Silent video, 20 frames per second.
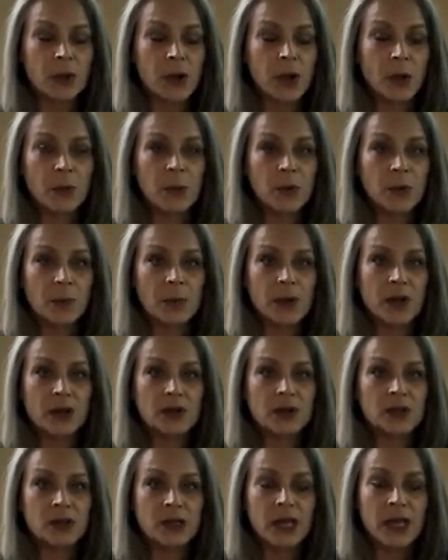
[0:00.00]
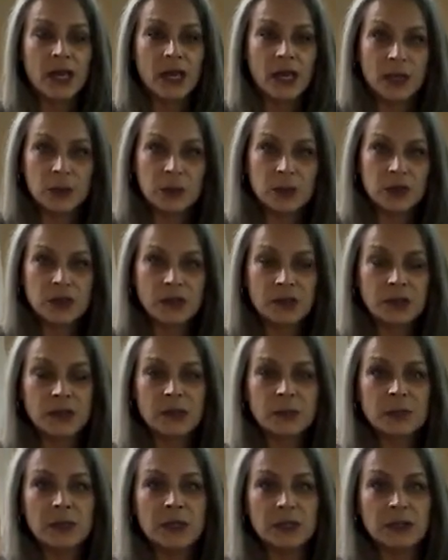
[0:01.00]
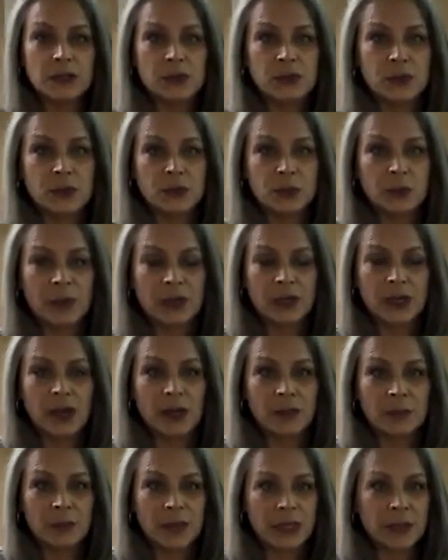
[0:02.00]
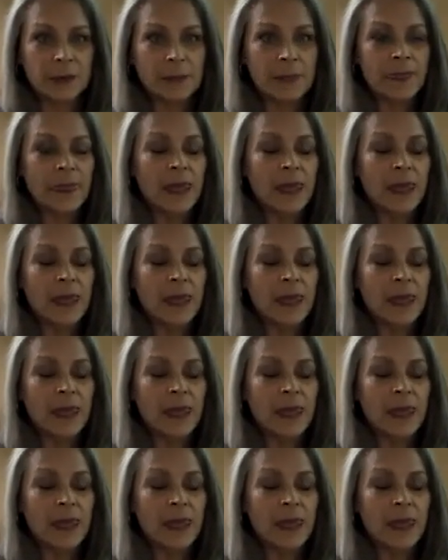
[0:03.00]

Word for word: upper bust and it would just simply look too big on me.